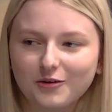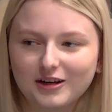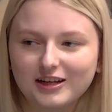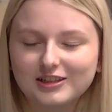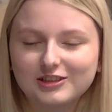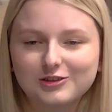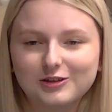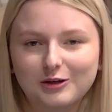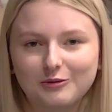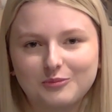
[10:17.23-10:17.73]

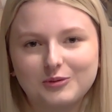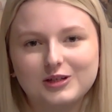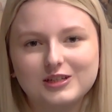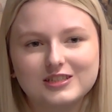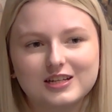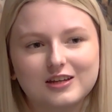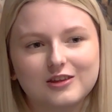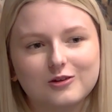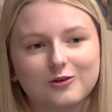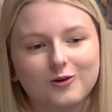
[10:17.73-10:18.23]
into it because
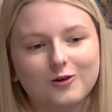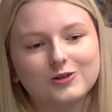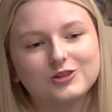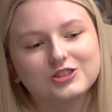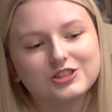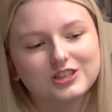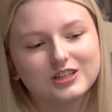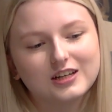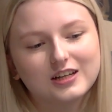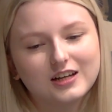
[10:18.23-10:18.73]
I
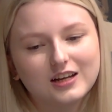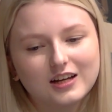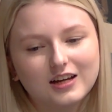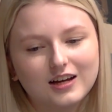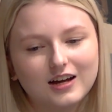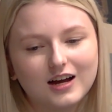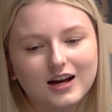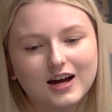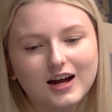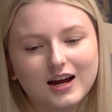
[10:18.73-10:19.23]
thought
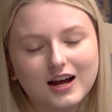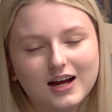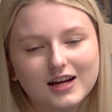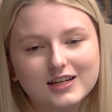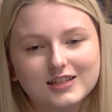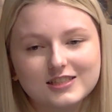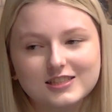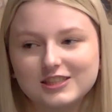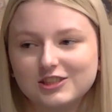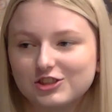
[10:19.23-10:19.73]
I
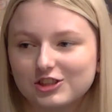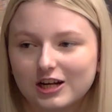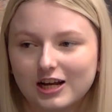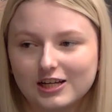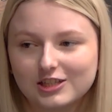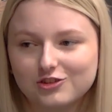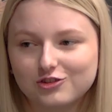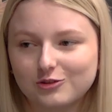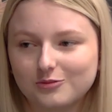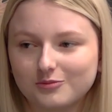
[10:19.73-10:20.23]
can teach a
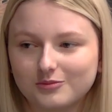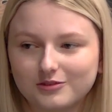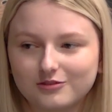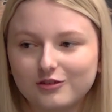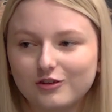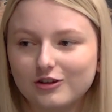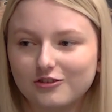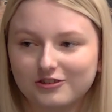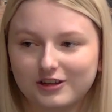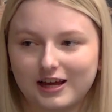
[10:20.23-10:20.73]
classroom
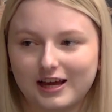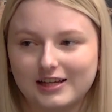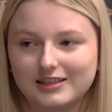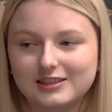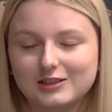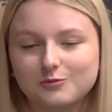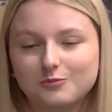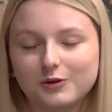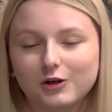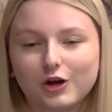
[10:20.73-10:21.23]
full of
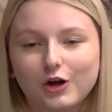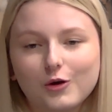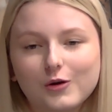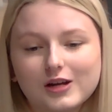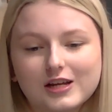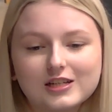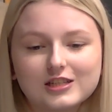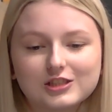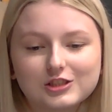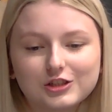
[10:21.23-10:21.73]
kids, but going
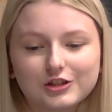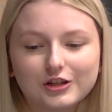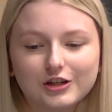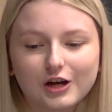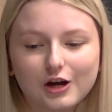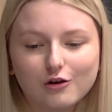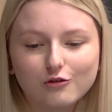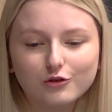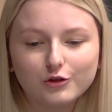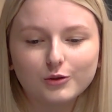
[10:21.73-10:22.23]
into
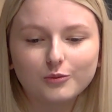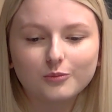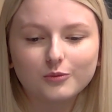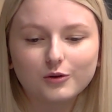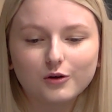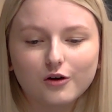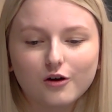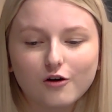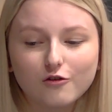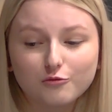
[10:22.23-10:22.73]
a room
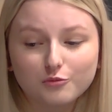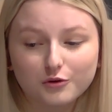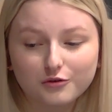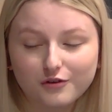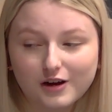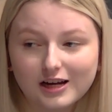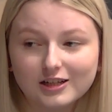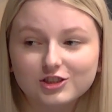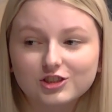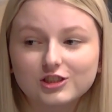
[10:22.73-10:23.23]
of
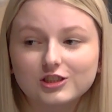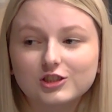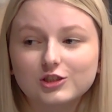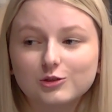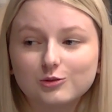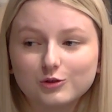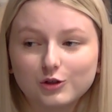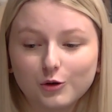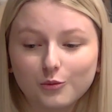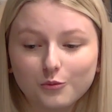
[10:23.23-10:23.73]
professionals who
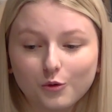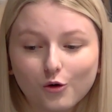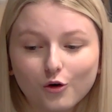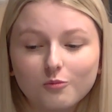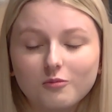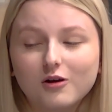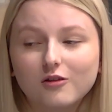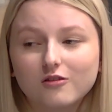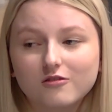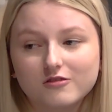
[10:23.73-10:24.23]
know more
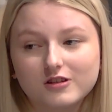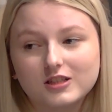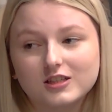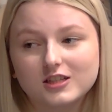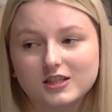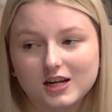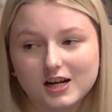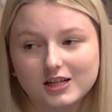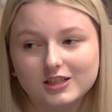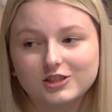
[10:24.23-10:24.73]
about the field
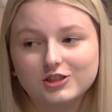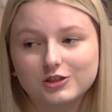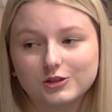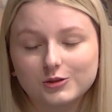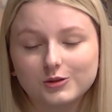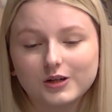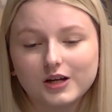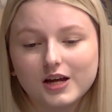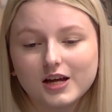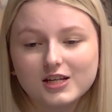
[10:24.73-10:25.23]
than I
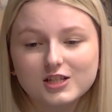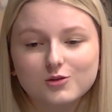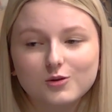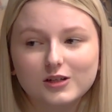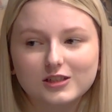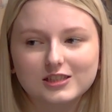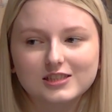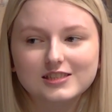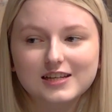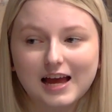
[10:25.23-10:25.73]
do is
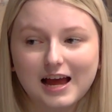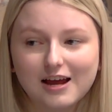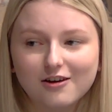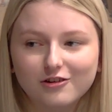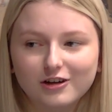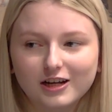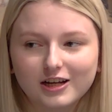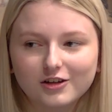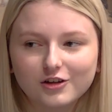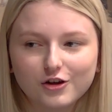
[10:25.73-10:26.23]
quite a
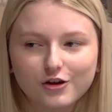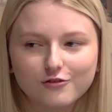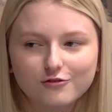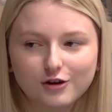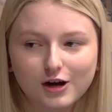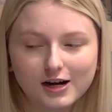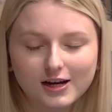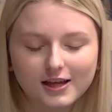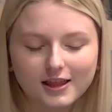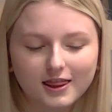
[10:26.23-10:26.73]
scary,
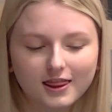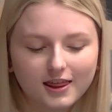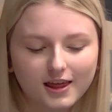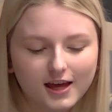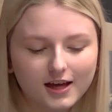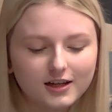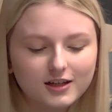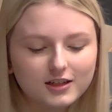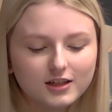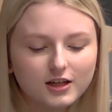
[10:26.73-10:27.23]
nerve-wracking
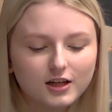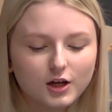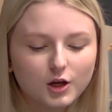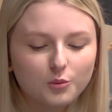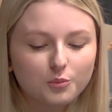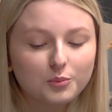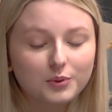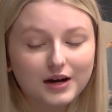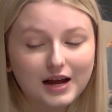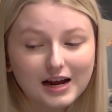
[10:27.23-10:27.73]
thing.
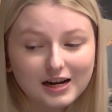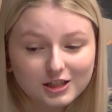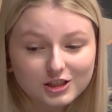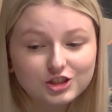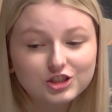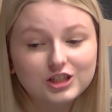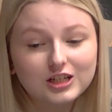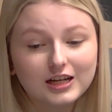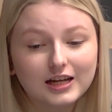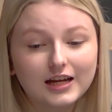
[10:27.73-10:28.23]
But
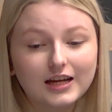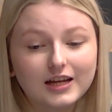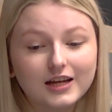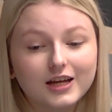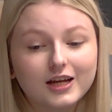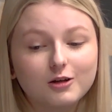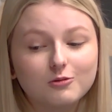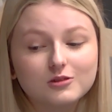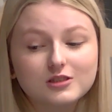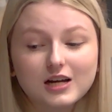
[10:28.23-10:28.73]
actually,
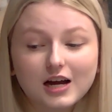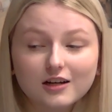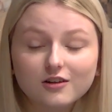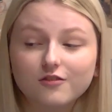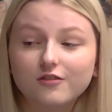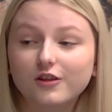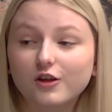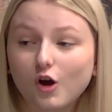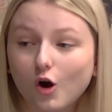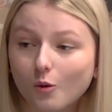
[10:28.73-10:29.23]
it was kind
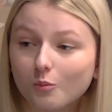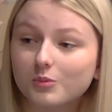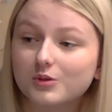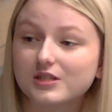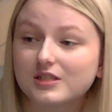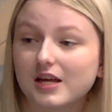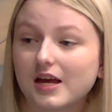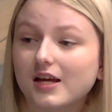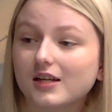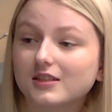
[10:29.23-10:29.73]
of the
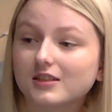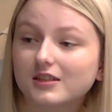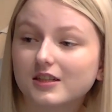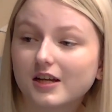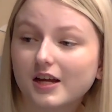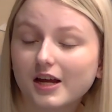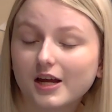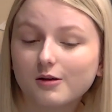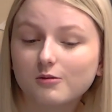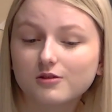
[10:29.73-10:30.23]
opposite.
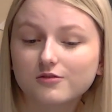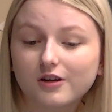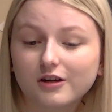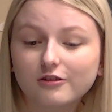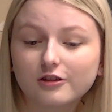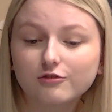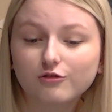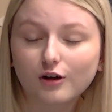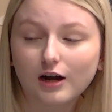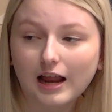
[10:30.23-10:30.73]
It was
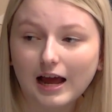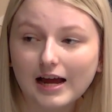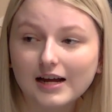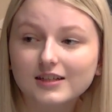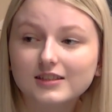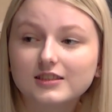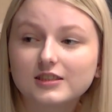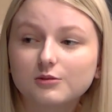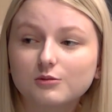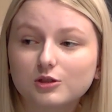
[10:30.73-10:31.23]
very
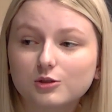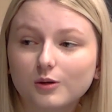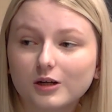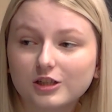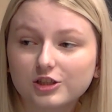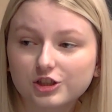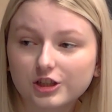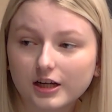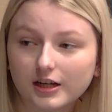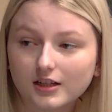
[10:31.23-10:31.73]
relaxed. It was quite
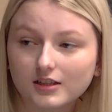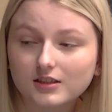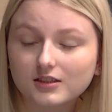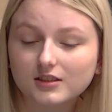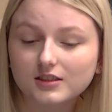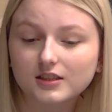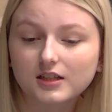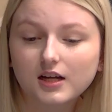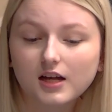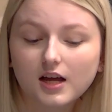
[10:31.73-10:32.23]
chilled.